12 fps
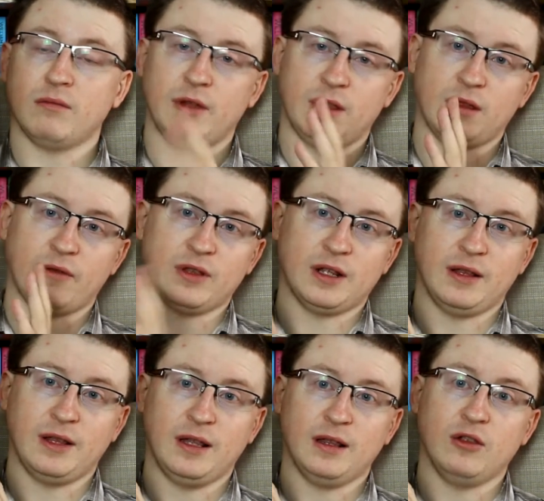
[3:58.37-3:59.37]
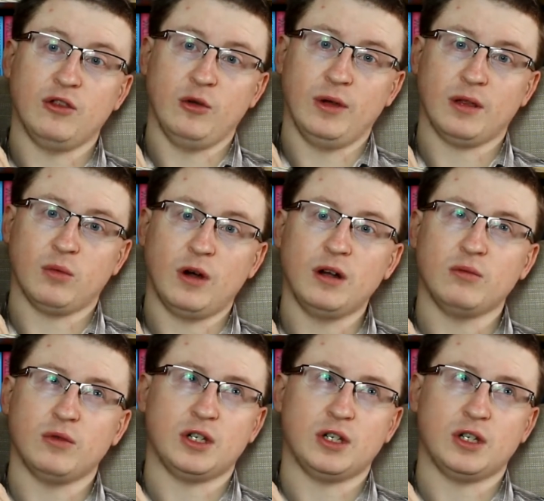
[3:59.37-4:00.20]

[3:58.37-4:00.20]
This is obviously the newest one,